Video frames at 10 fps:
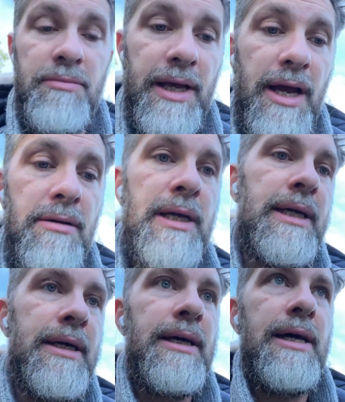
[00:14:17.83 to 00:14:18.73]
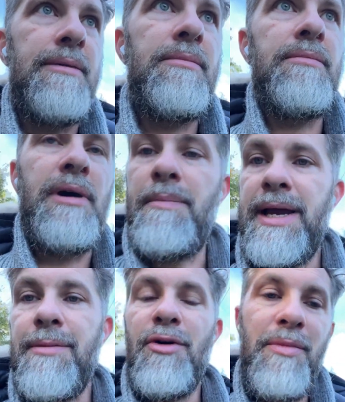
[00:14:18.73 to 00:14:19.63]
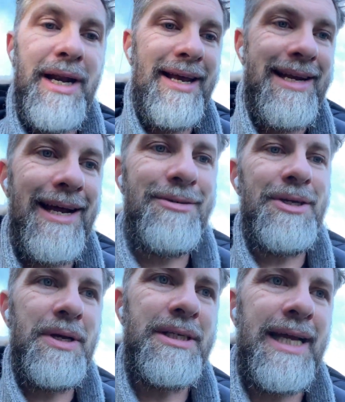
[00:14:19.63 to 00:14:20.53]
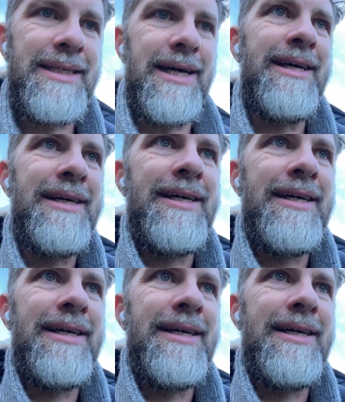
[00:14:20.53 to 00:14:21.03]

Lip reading: there you go. I'm making more money now, 2 years later.